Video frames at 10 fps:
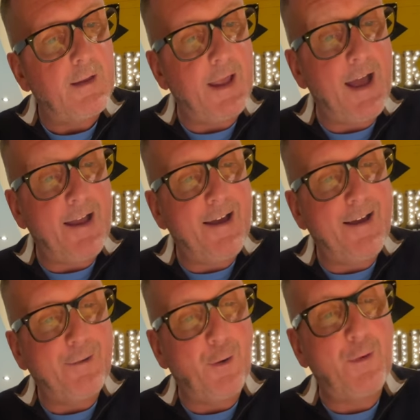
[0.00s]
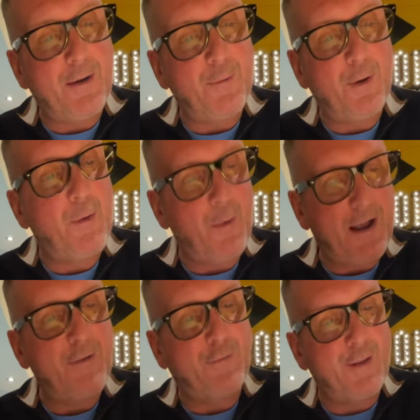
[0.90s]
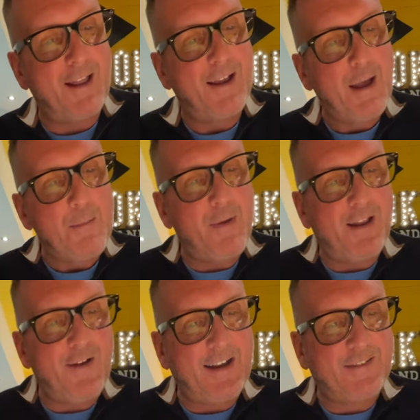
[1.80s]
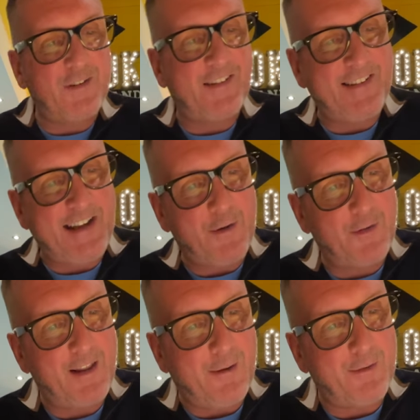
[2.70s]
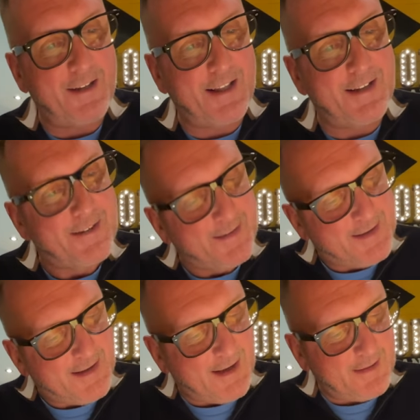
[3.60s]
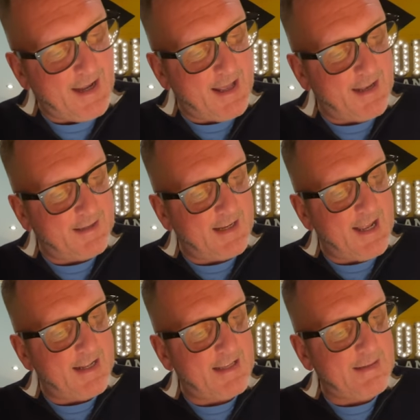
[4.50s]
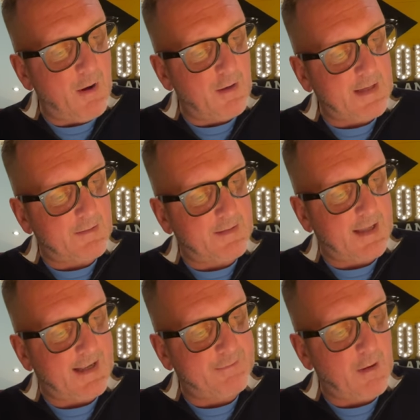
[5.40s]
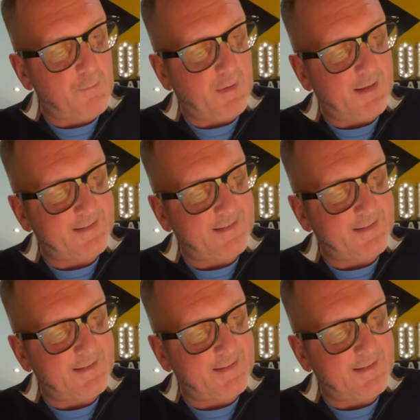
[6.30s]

Yeah. We'll go for it then. Bit of extra zing on that one then. Okay. And can I add a tomato to that as well, please?